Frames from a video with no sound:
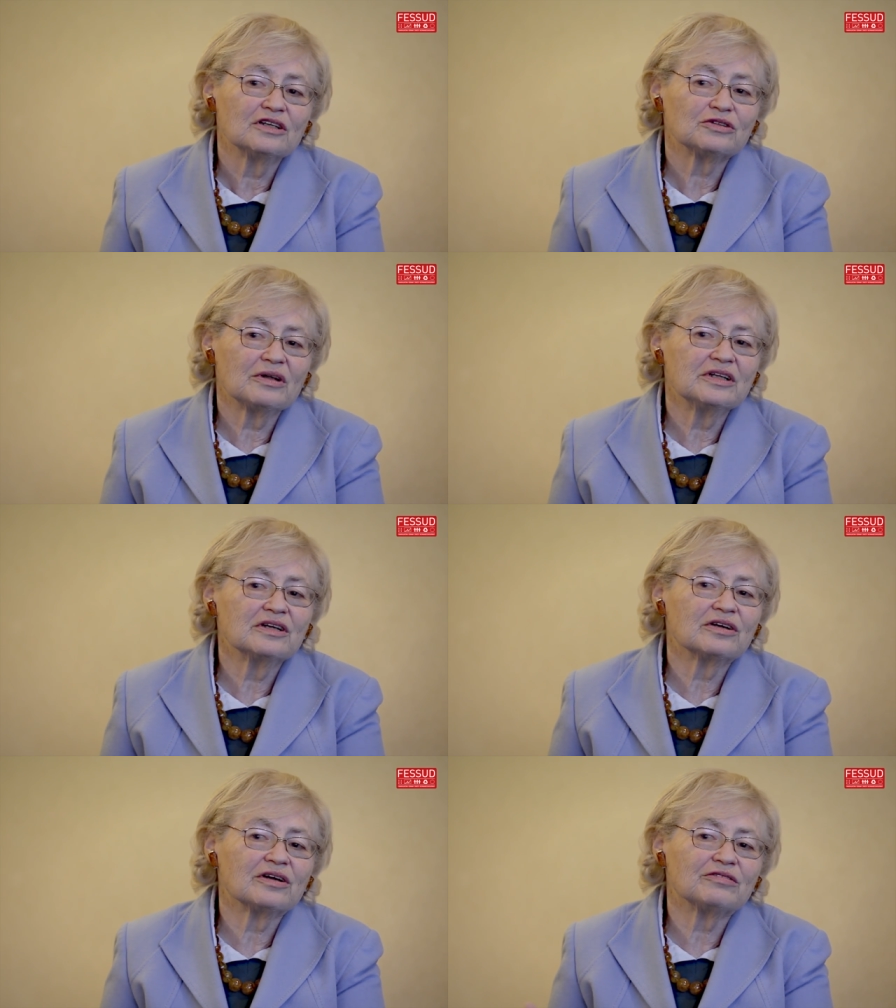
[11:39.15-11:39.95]
So I
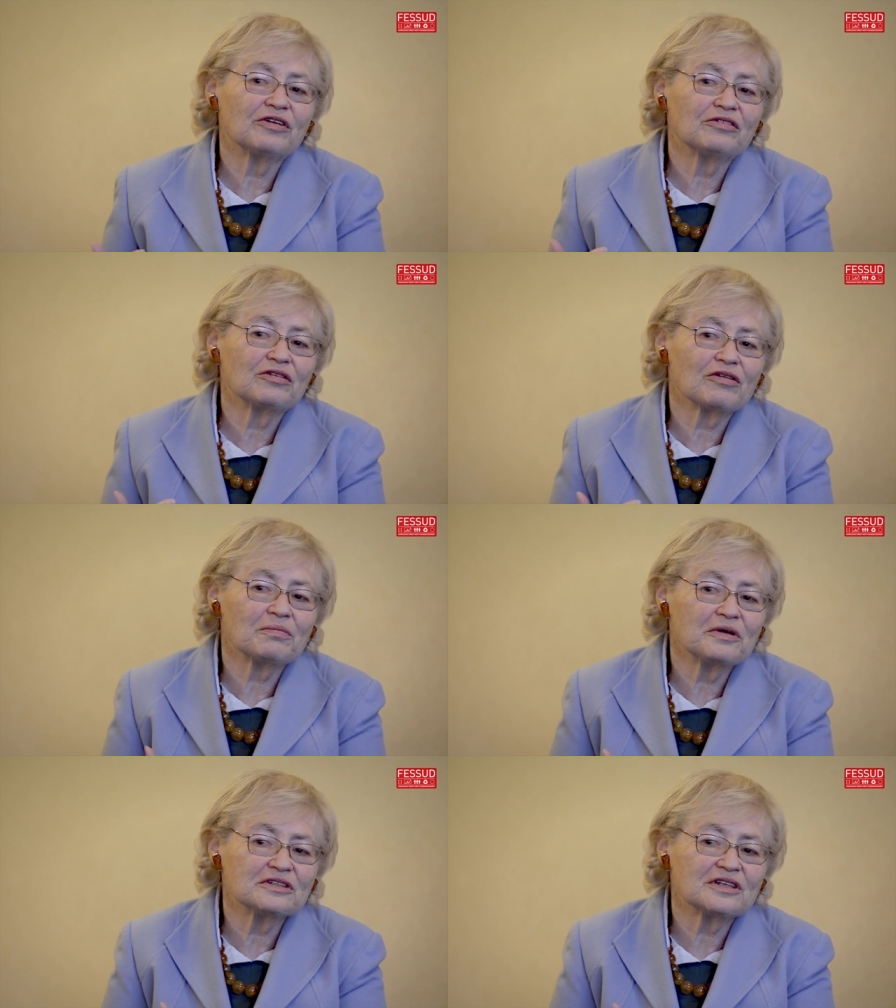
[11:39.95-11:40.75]
think if, if
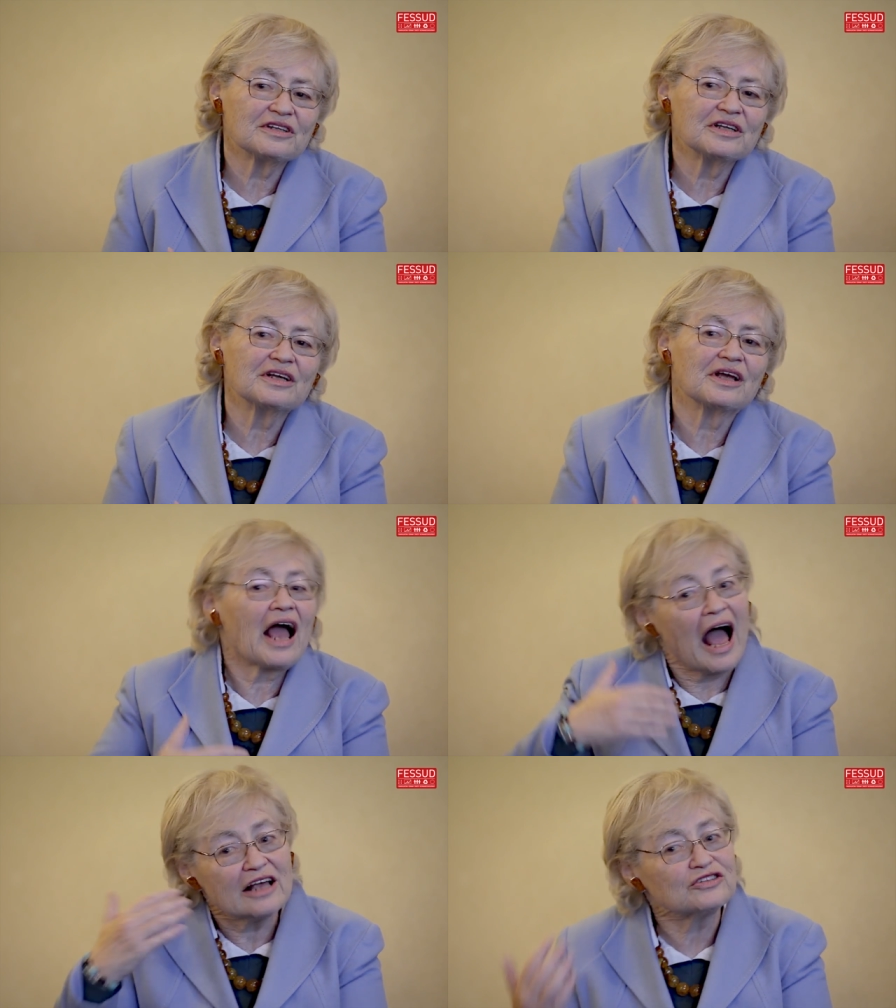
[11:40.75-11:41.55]
Europeans are
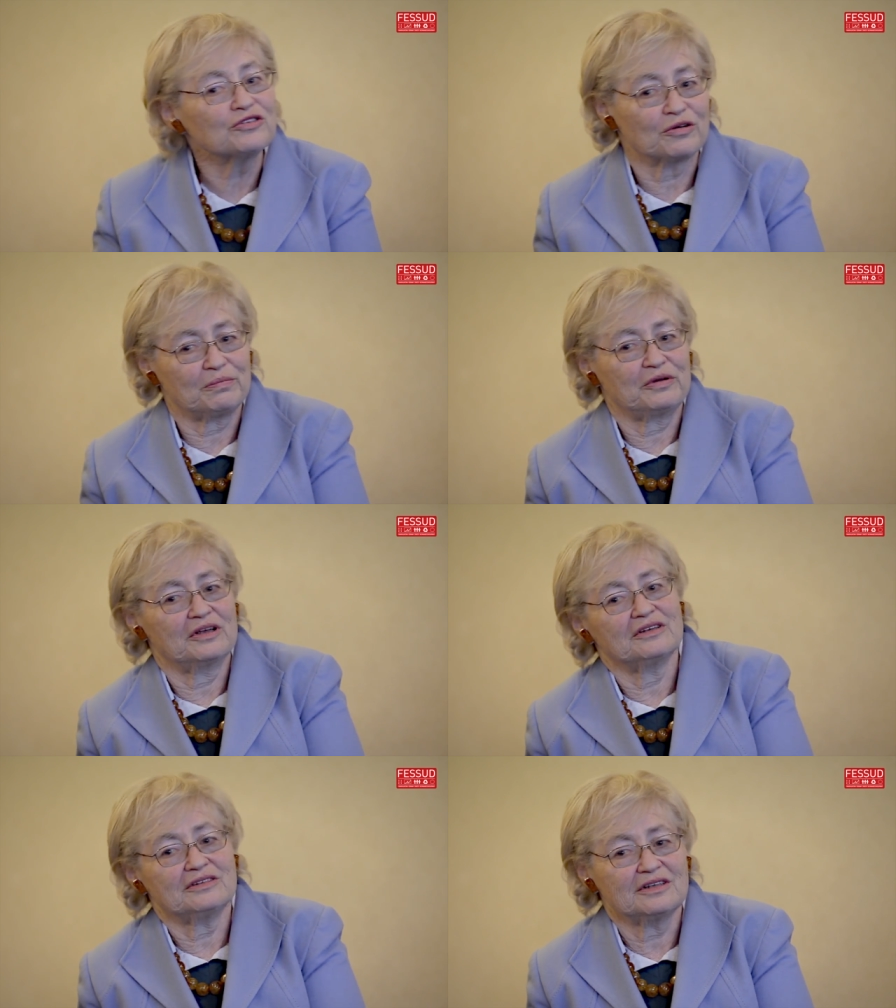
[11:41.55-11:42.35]
thinking as
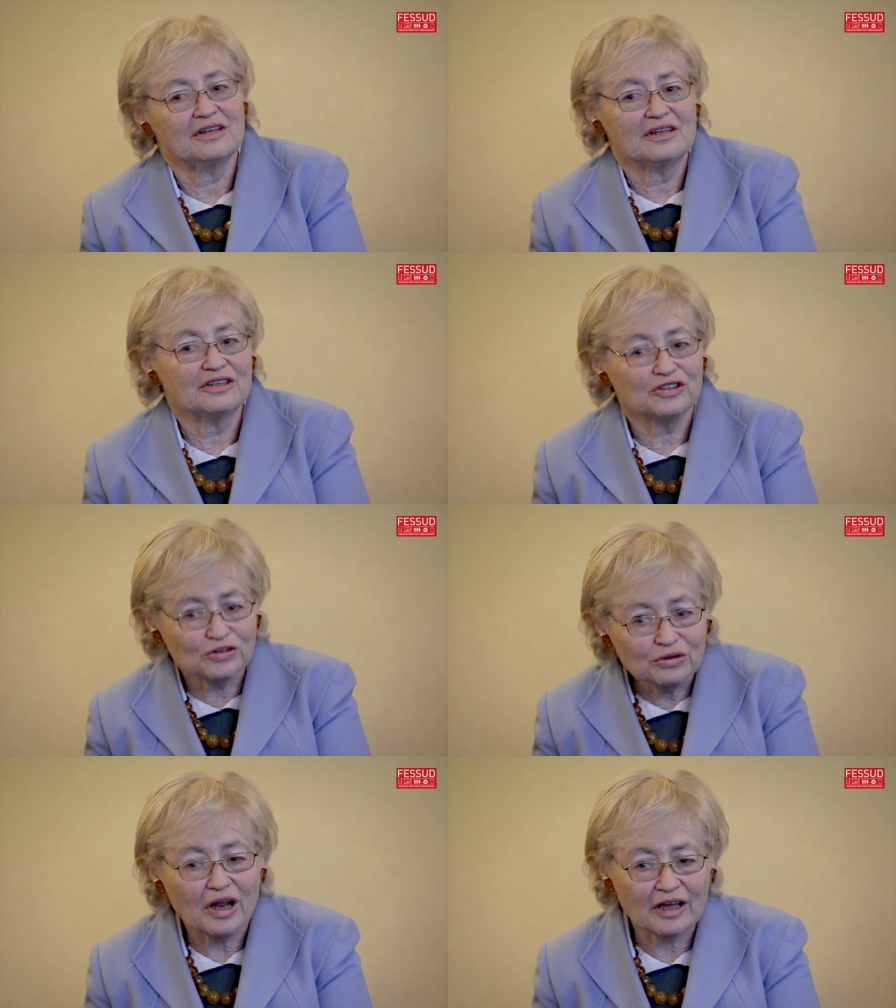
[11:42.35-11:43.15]
Europeans, they
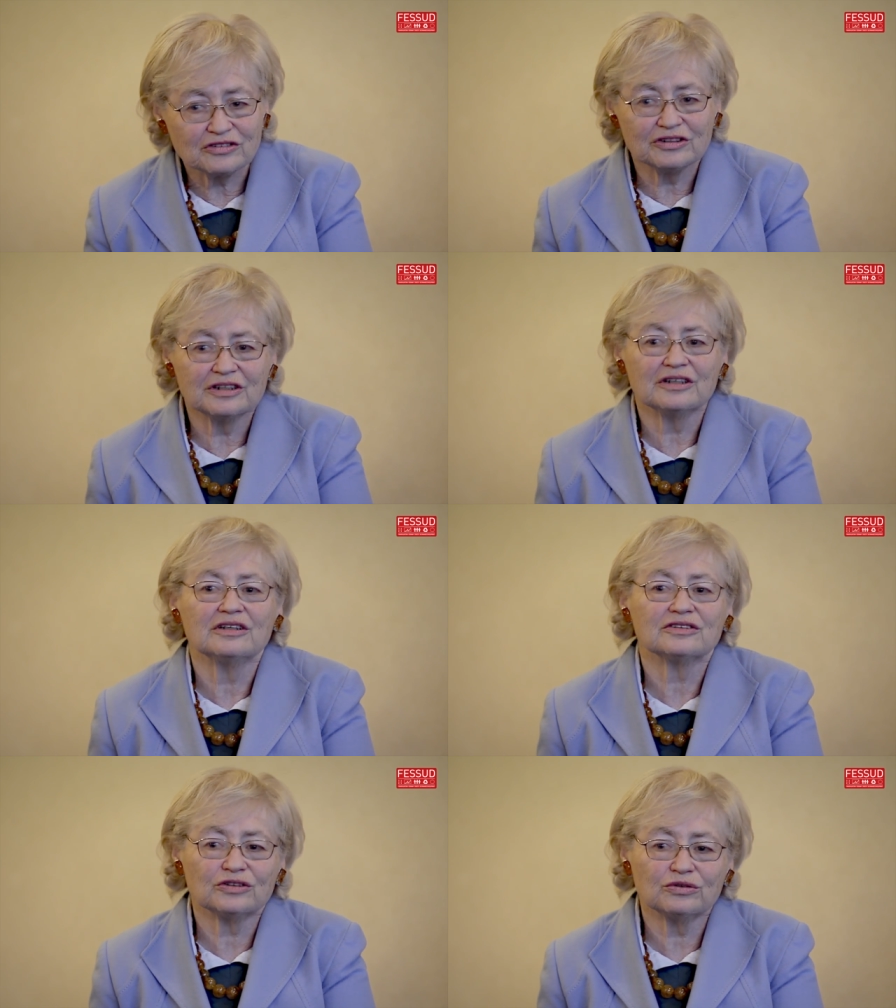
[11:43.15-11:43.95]
should actually
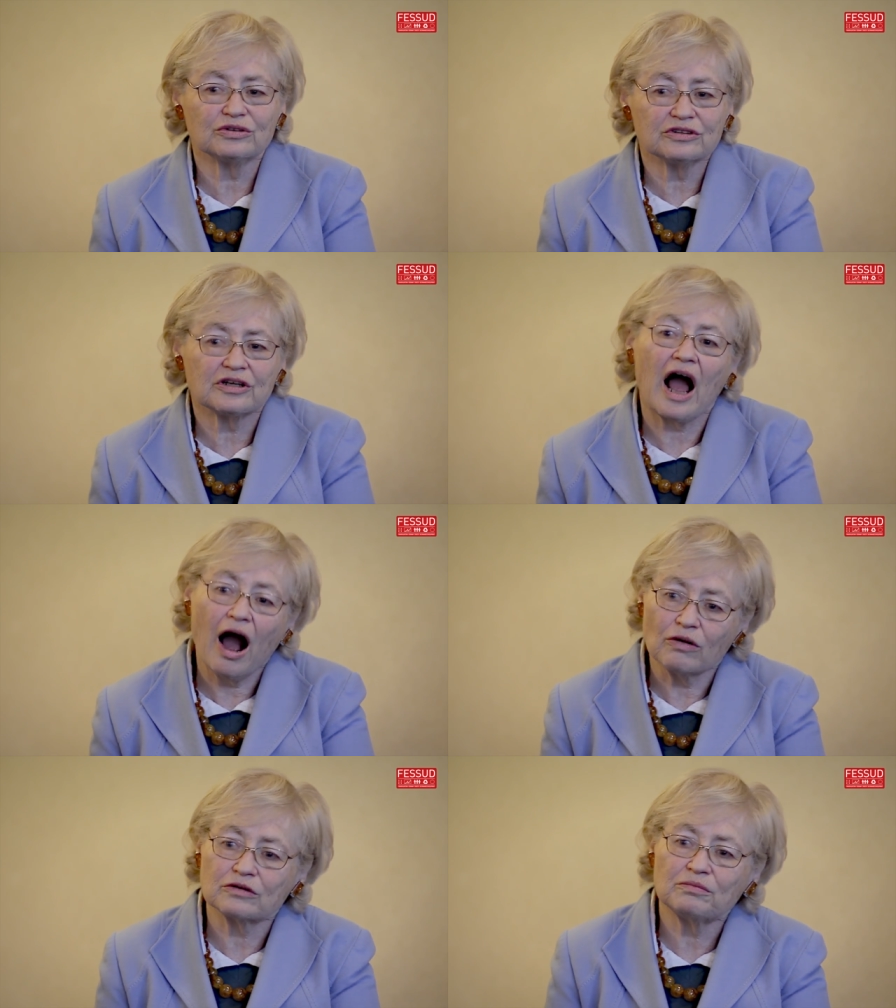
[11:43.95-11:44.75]
sort
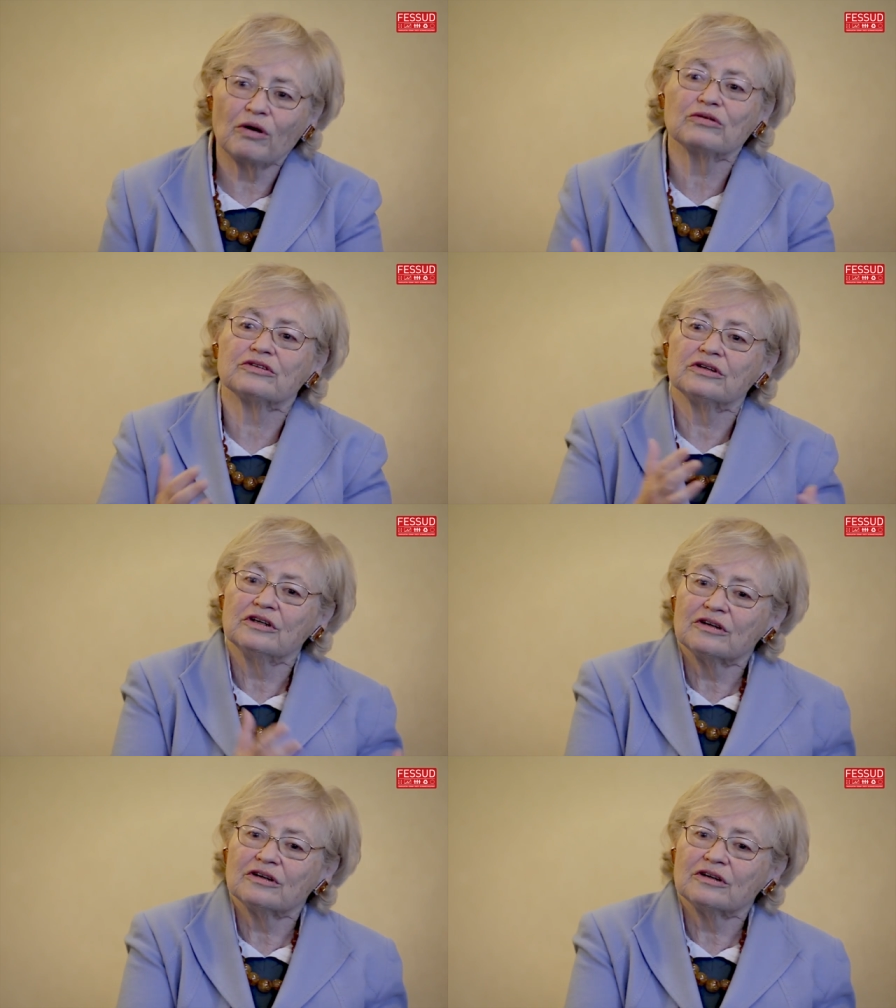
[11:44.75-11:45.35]
out both the